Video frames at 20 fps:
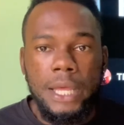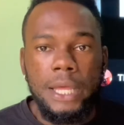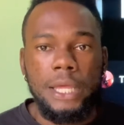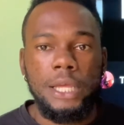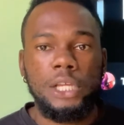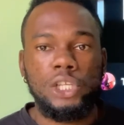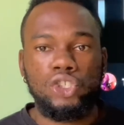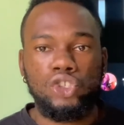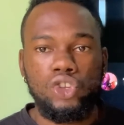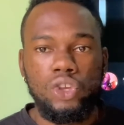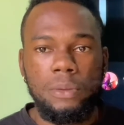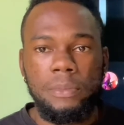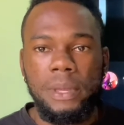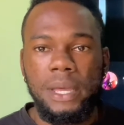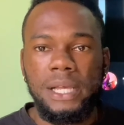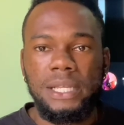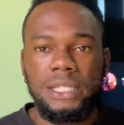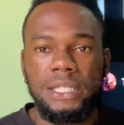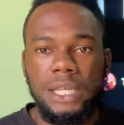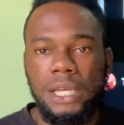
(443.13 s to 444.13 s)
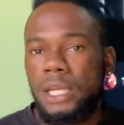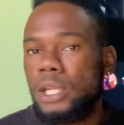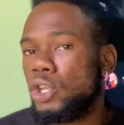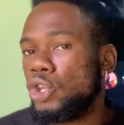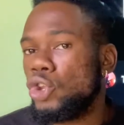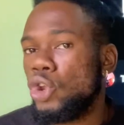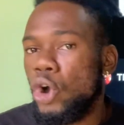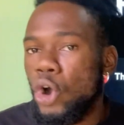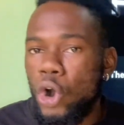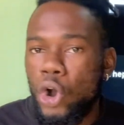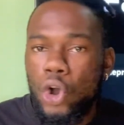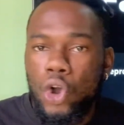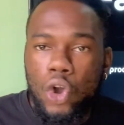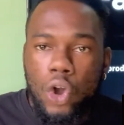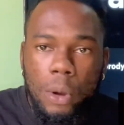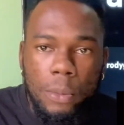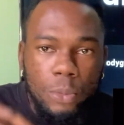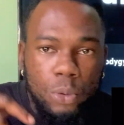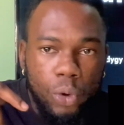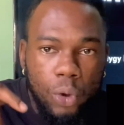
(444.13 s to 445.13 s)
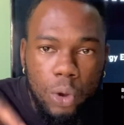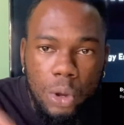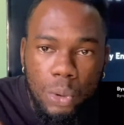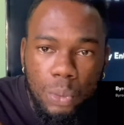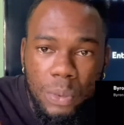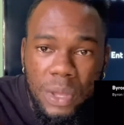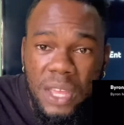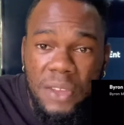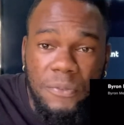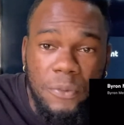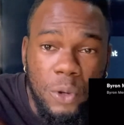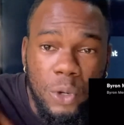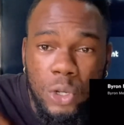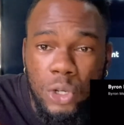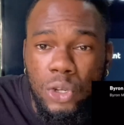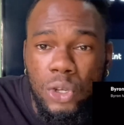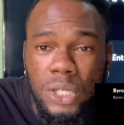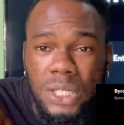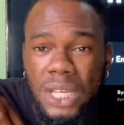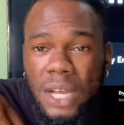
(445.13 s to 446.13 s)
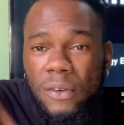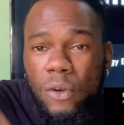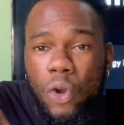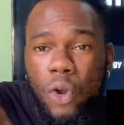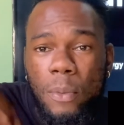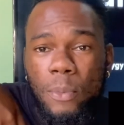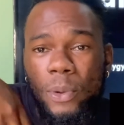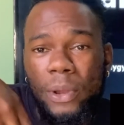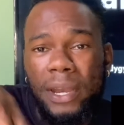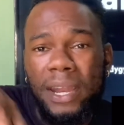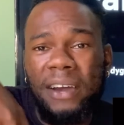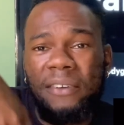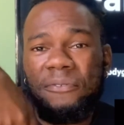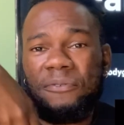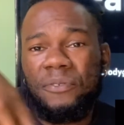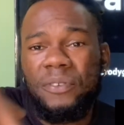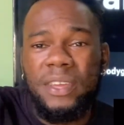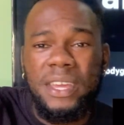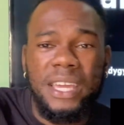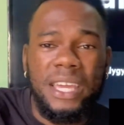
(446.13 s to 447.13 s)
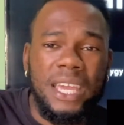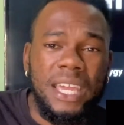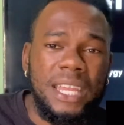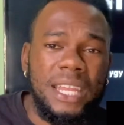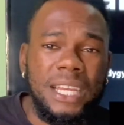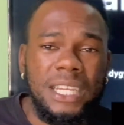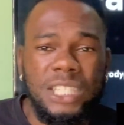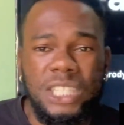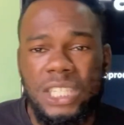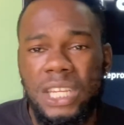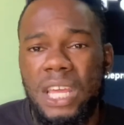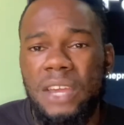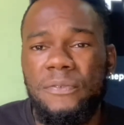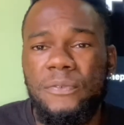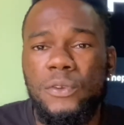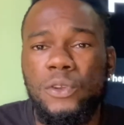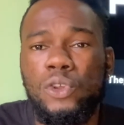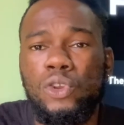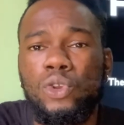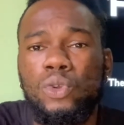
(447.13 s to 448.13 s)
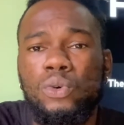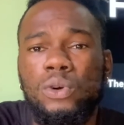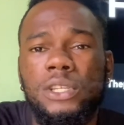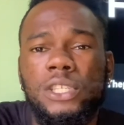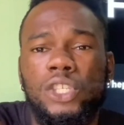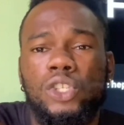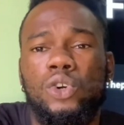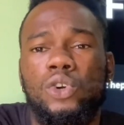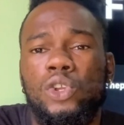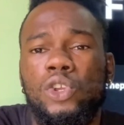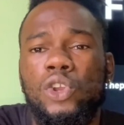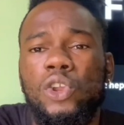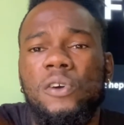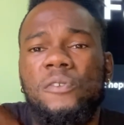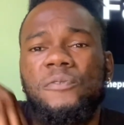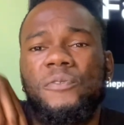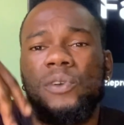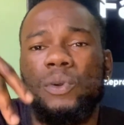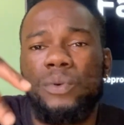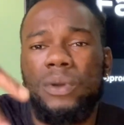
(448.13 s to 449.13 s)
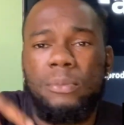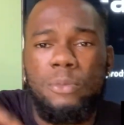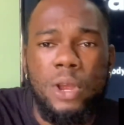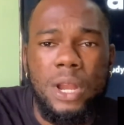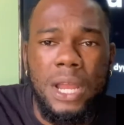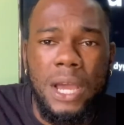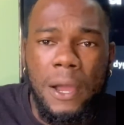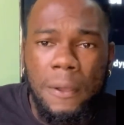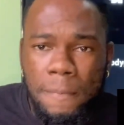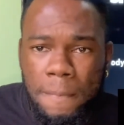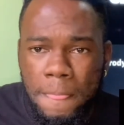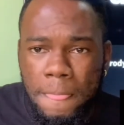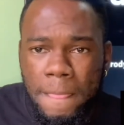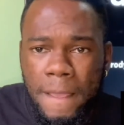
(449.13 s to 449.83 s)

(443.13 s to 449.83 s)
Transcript: You see me and say, don't come round me if you just come with that fake energy there. If you know so, you not feel with brother.